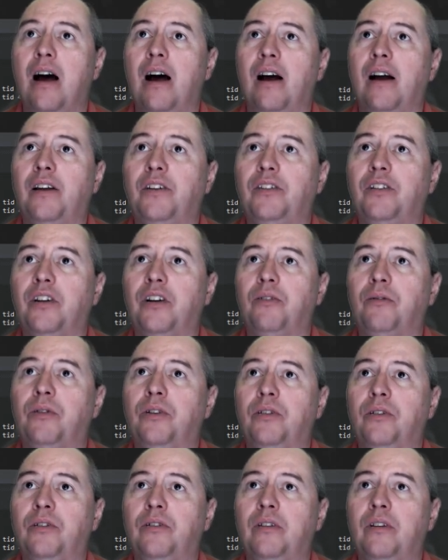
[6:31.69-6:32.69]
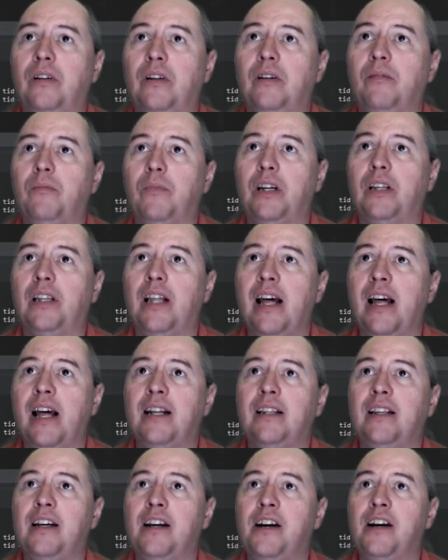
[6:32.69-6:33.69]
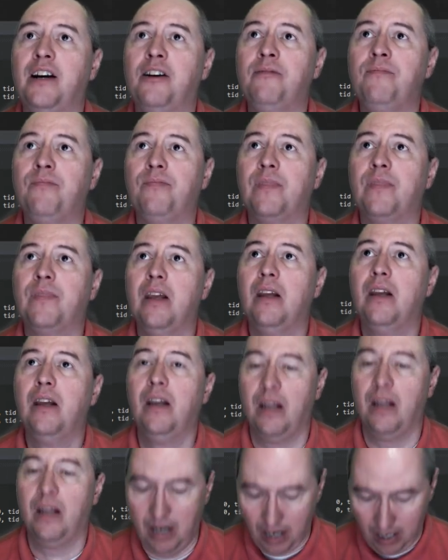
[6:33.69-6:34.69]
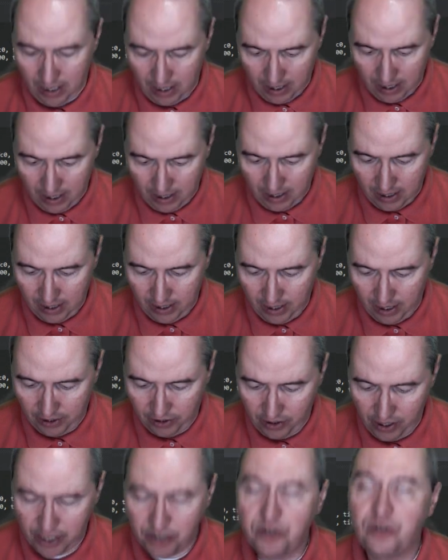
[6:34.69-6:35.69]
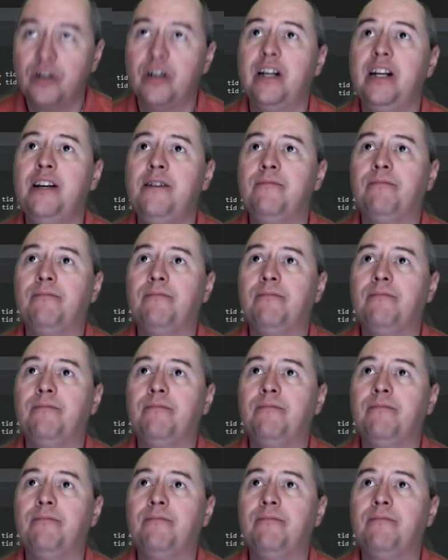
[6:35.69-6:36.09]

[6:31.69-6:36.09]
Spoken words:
so we'll put that in there. Another entry,